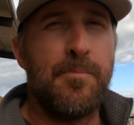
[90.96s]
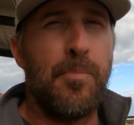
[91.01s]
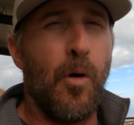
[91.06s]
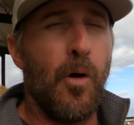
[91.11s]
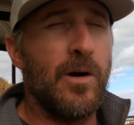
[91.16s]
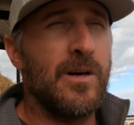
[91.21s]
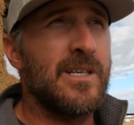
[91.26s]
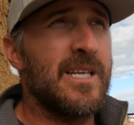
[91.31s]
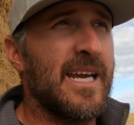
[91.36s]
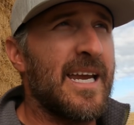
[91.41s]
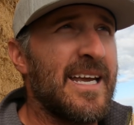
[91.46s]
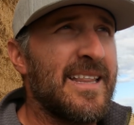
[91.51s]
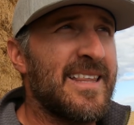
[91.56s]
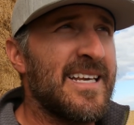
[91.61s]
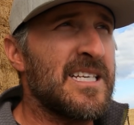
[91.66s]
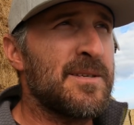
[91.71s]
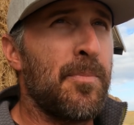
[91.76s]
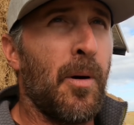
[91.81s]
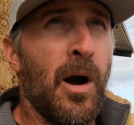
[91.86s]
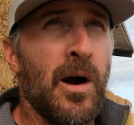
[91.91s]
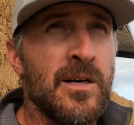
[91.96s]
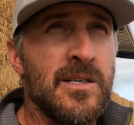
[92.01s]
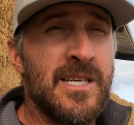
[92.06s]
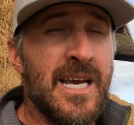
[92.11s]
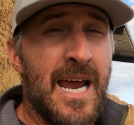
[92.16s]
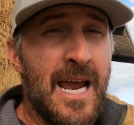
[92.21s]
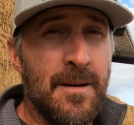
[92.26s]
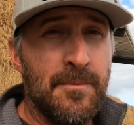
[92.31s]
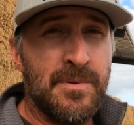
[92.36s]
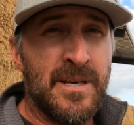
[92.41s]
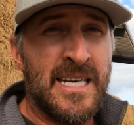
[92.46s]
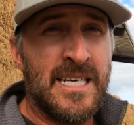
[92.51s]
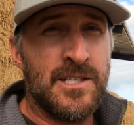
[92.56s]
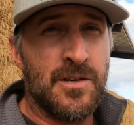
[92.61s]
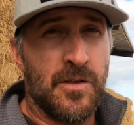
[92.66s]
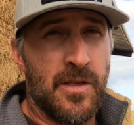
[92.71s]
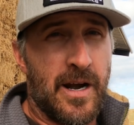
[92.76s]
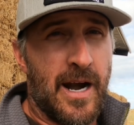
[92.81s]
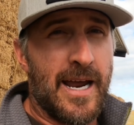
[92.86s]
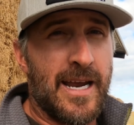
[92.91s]
important to get these barns empty
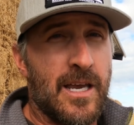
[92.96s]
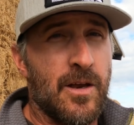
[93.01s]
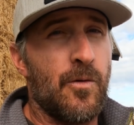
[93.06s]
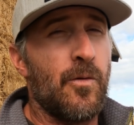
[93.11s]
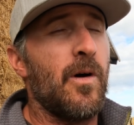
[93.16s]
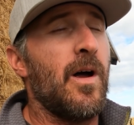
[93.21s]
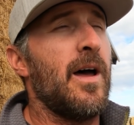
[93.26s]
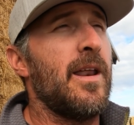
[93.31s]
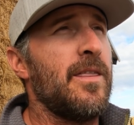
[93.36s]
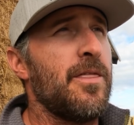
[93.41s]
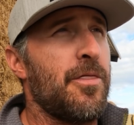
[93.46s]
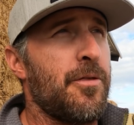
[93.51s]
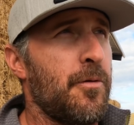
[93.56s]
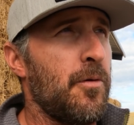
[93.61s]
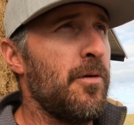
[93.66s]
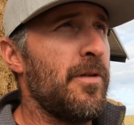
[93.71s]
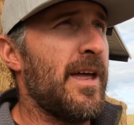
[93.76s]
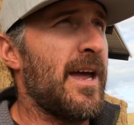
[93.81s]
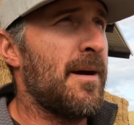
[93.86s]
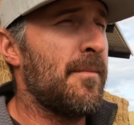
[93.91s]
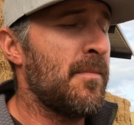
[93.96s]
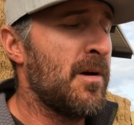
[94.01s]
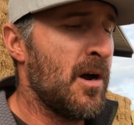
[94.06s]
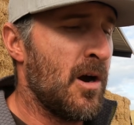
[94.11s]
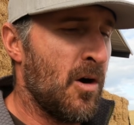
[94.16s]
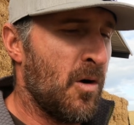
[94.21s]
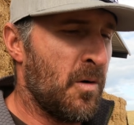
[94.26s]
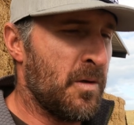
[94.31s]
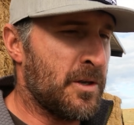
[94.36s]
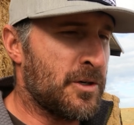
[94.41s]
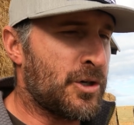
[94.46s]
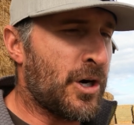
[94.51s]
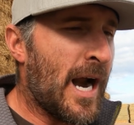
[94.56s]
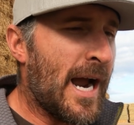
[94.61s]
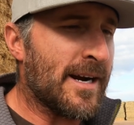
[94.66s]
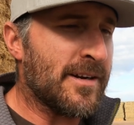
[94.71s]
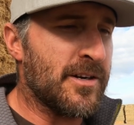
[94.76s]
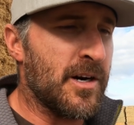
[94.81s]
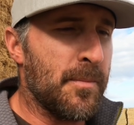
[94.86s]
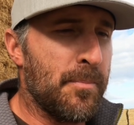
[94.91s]
so then I can run through them with a
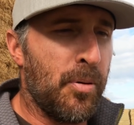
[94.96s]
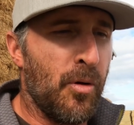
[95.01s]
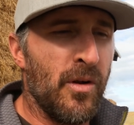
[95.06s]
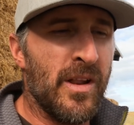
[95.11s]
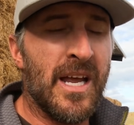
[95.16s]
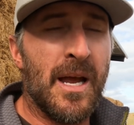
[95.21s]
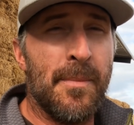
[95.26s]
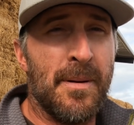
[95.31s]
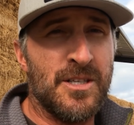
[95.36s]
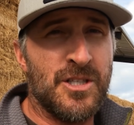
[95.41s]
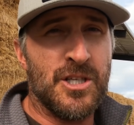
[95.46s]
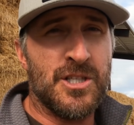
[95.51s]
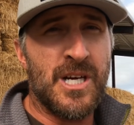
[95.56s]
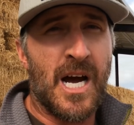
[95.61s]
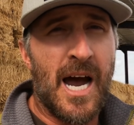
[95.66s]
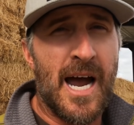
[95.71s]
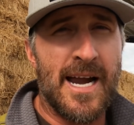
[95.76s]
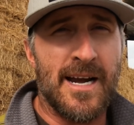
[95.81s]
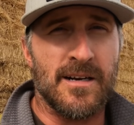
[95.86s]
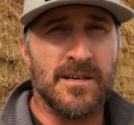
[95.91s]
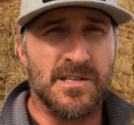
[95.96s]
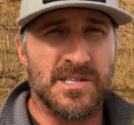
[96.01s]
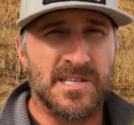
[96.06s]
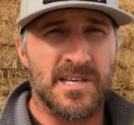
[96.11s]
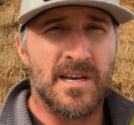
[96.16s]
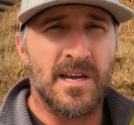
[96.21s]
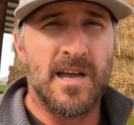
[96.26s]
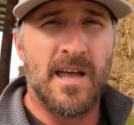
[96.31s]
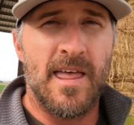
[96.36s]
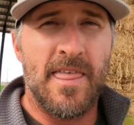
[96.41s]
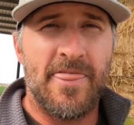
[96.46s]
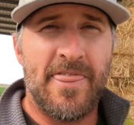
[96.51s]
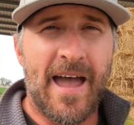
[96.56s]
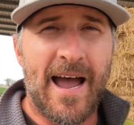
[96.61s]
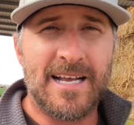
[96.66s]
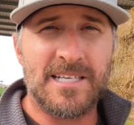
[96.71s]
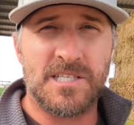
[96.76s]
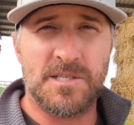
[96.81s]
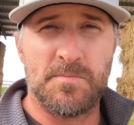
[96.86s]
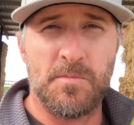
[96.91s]
tractor pulling a bunch of tires.
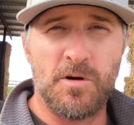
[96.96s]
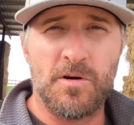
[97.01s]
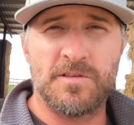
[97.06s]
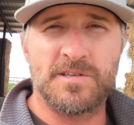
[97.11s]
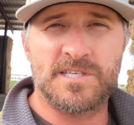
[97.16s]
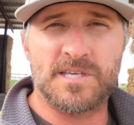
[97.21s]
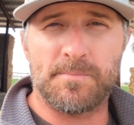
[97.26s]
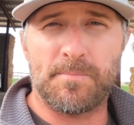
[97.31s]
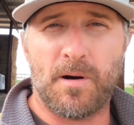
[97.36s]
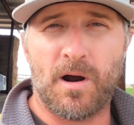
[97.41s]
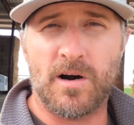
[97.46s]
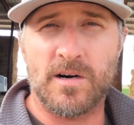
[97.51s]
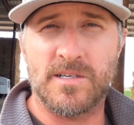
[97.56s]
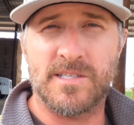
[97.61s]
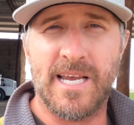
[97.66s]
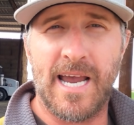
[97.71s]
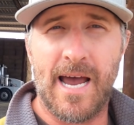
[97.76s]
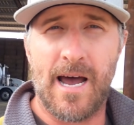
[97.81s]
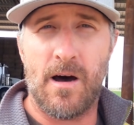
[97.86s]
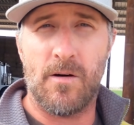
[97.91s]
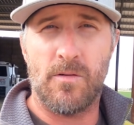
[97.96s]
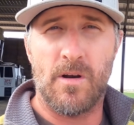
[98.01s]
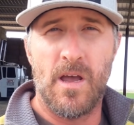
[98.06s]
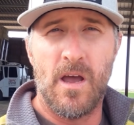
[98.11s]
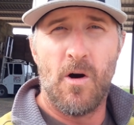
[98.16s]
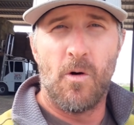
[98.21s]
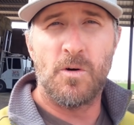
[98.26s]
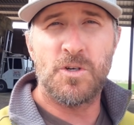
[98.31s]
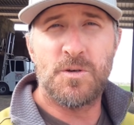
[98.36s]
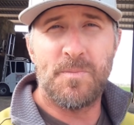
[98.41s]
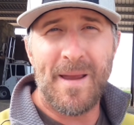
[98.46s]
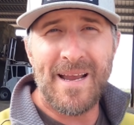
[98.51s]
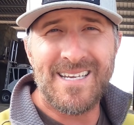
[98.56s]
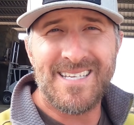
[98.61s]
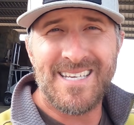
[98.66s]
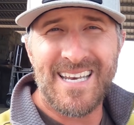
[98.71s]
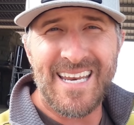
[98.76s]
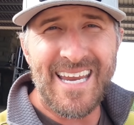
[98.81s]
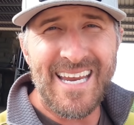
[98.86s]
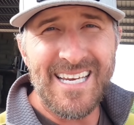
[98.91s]
That smooths the barns out, which
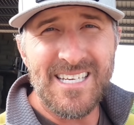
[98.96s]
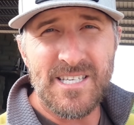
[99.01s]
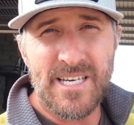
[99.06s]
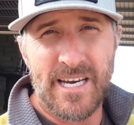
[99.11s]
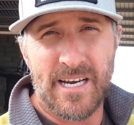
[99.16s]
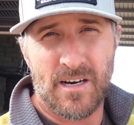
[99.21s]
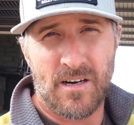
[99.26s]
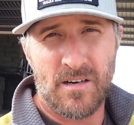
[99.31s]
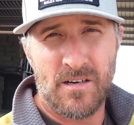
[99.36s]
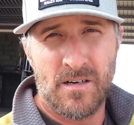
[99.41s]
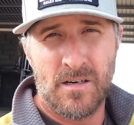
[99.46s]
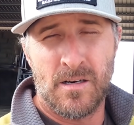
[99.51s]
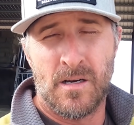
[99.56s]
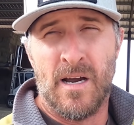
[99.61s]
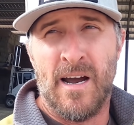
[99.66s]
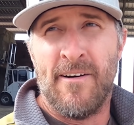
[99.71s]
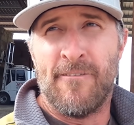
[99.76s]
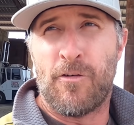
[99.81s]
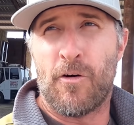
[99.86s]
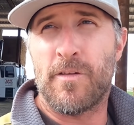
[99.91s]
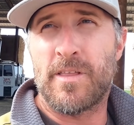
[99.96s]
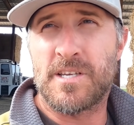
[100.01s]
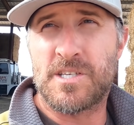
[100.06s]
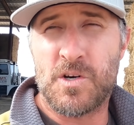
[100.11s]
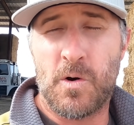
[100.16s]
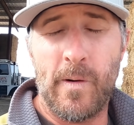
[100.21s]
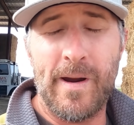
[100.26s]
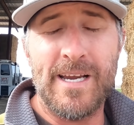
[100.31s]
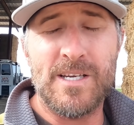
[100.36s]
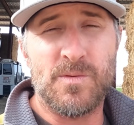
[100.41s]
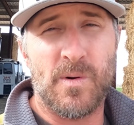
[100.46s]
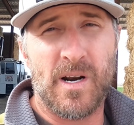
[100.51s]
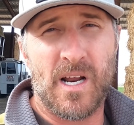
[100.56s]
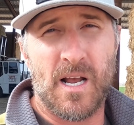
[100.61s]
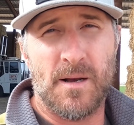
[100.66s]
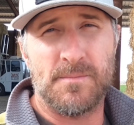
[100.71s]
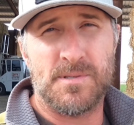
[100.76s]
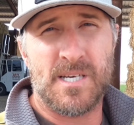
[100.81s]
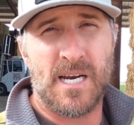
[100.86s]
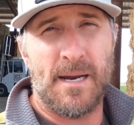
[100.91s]
makes it easier for the squeeze when it
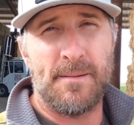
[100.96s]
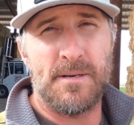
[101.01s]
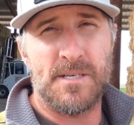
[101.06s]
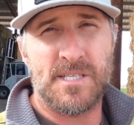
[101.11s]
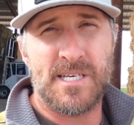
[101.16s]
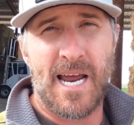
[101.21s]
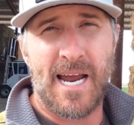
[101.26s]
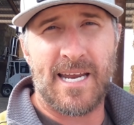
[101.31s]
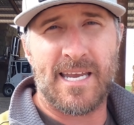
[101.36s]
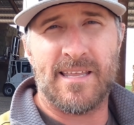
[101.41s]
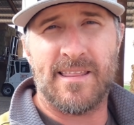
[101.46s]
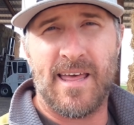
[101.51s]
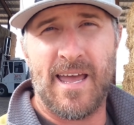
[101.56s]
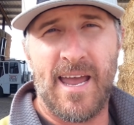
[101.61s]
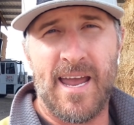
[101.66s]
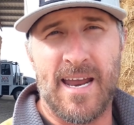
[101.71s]
comes time to stacking the